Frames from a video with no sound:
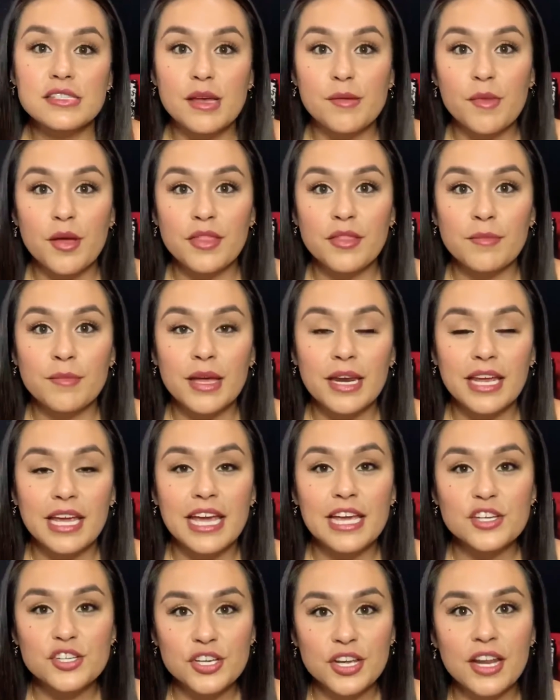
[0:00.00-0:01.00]
I'm on the
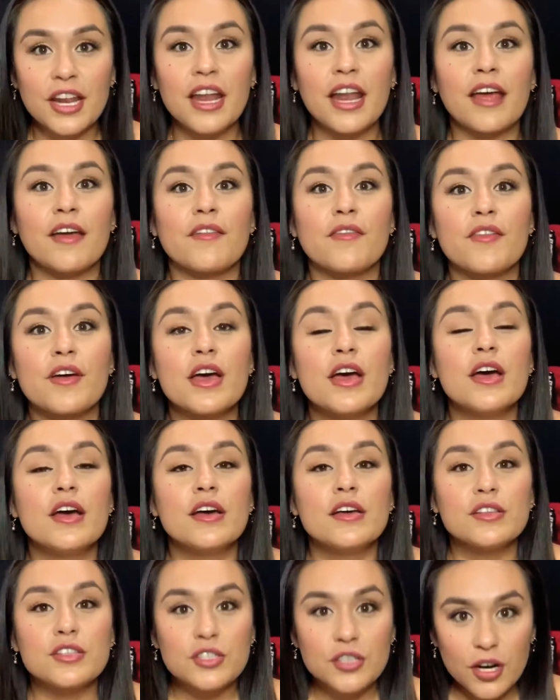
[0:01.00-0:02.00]
medication and I've
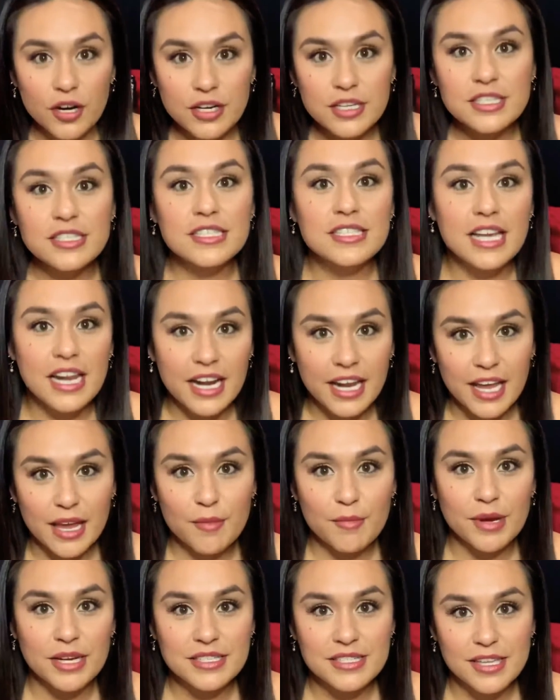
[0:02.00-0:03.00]
started to
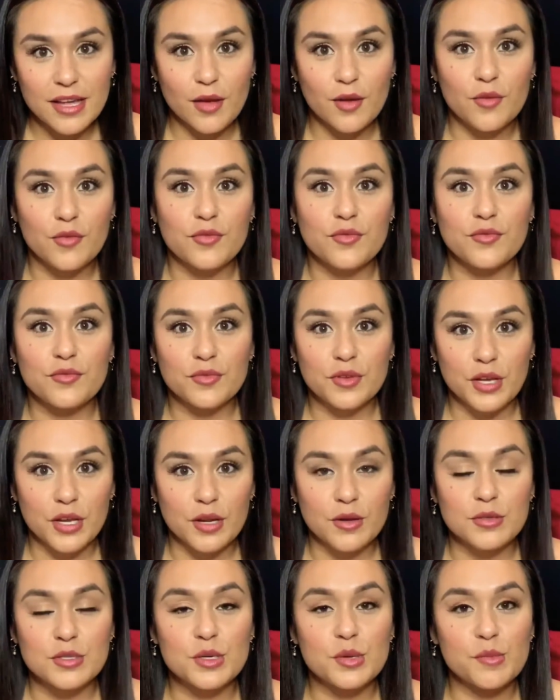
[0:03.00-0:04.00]
dedicate myself,
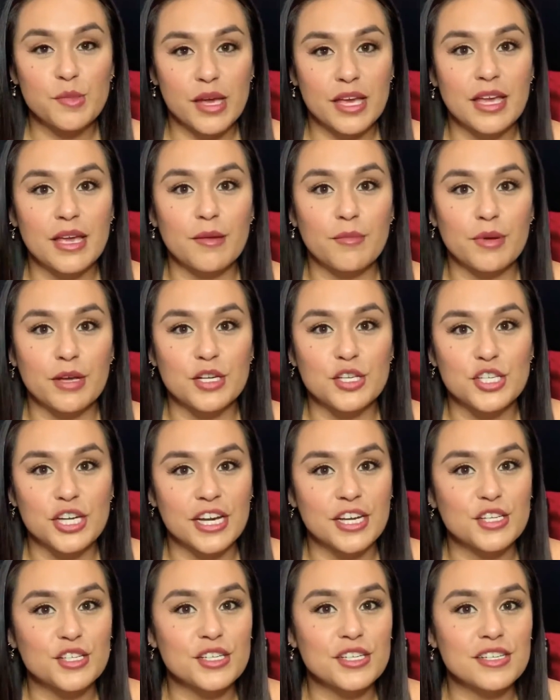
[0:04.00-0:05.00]
to making big
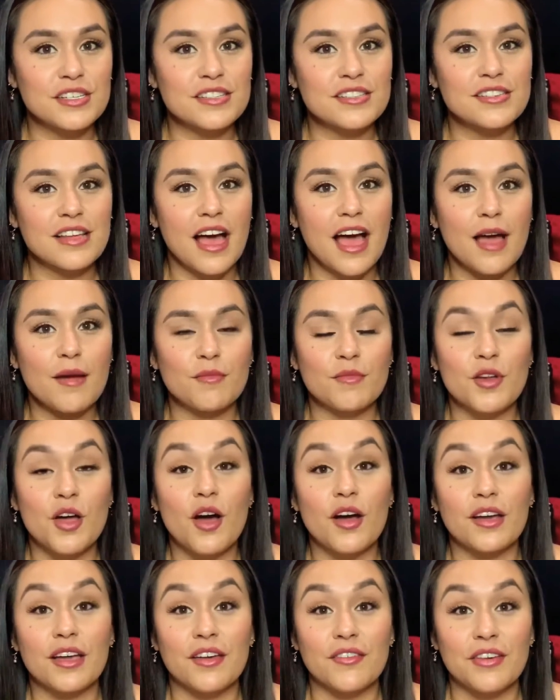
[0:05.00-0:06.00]
changes, I'm
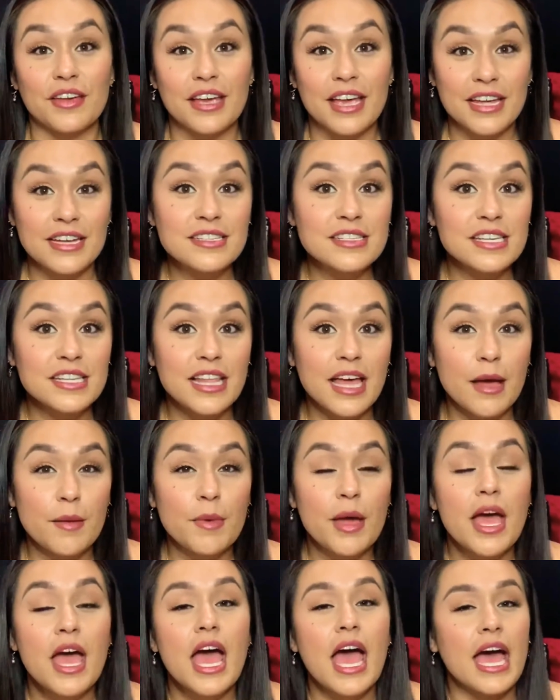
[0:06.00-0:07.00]
not giving into them.
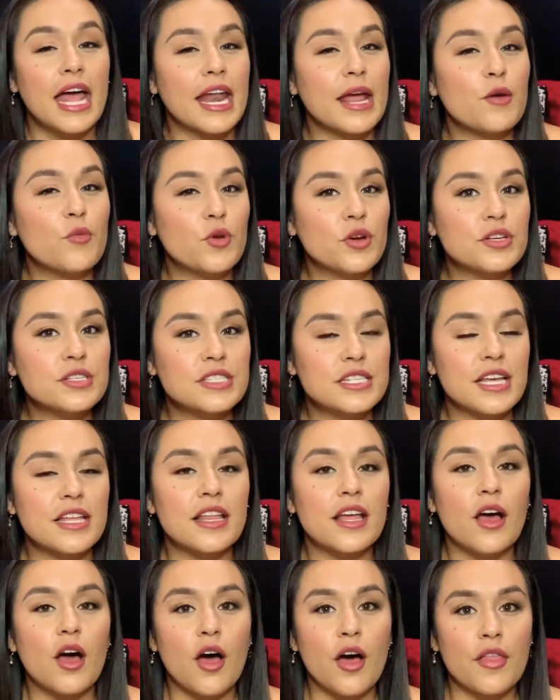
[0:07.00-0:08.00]
And I will say
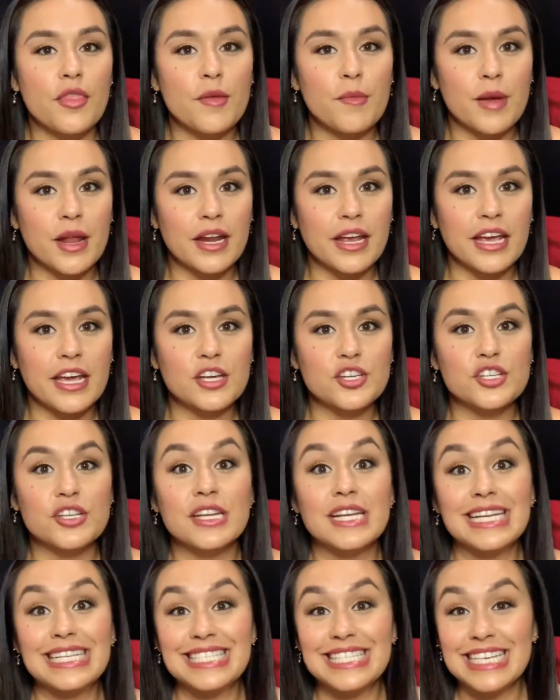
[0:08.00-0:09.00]
that on the medication,
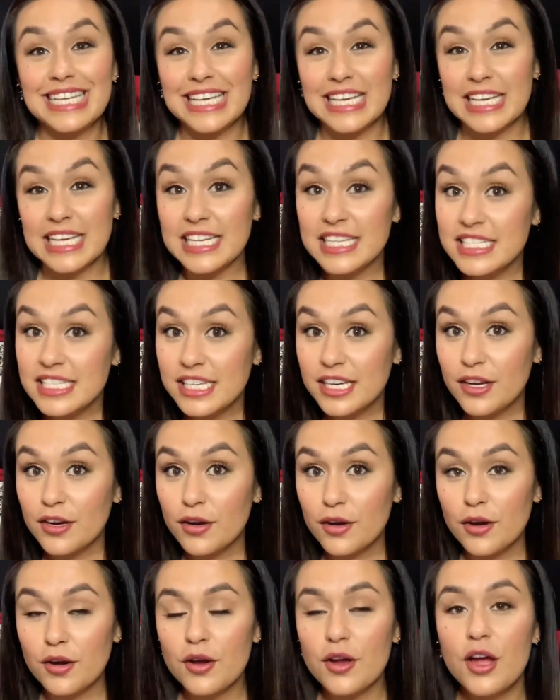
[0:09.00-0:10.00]
it's
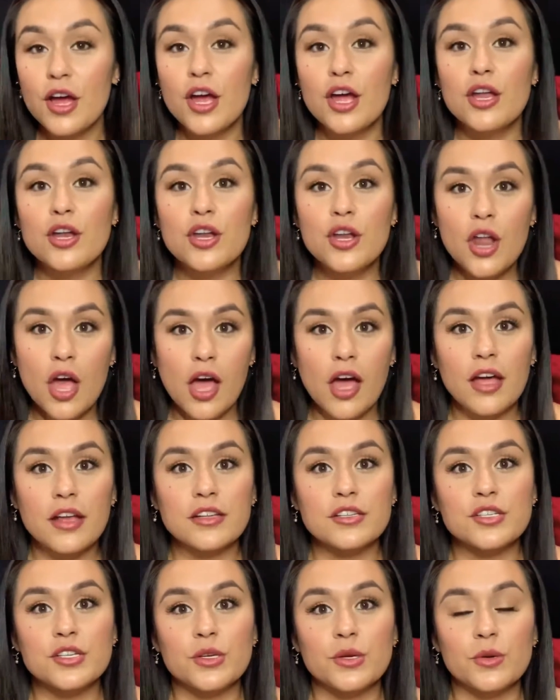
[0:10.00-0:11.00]
easier
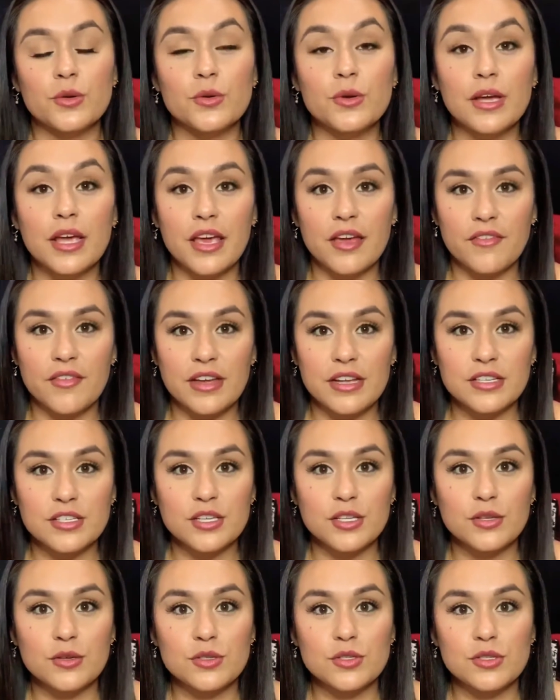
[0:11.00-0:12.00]
not to give
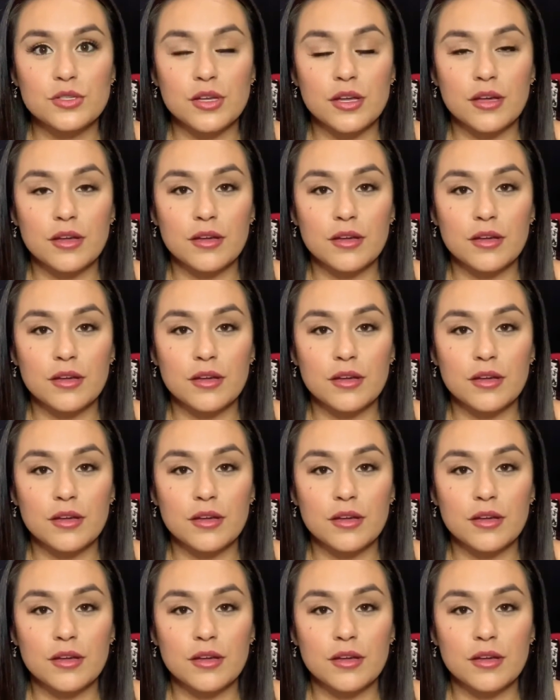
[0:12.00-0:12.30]
into those